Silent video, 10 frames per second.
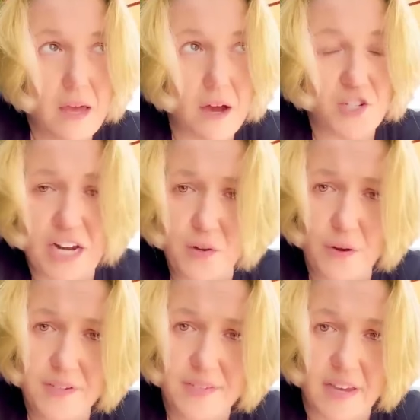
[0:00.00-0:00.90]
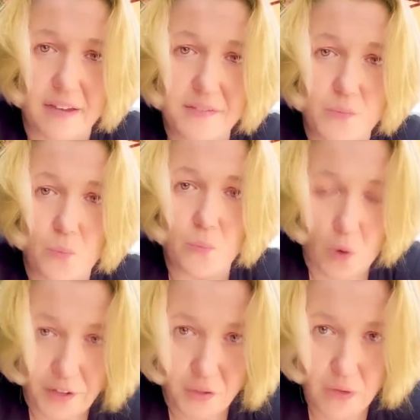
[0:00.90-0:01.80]
On January 6th,
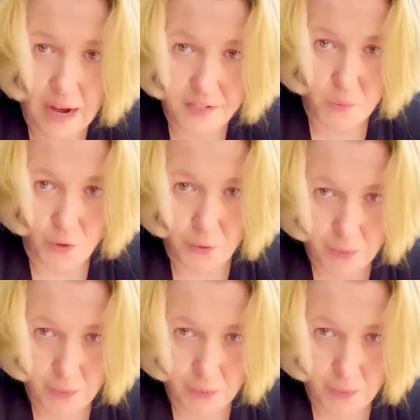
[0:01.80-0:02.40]
while you guys were